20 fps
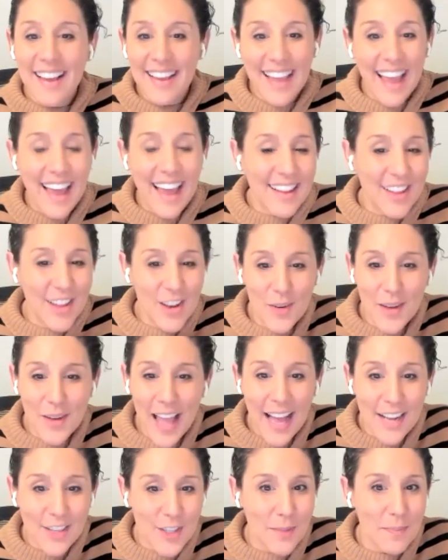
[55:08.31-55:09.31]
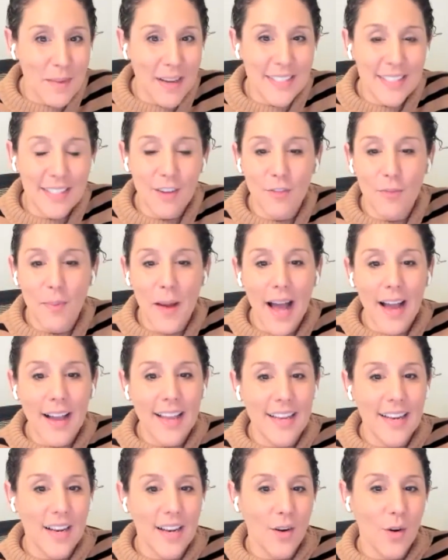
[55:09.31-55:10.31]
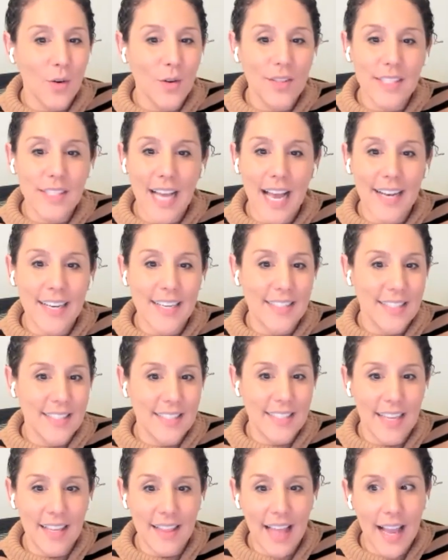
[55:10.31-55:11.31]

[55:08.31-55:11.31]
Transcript: get, you know, catching myself back in an old tendency.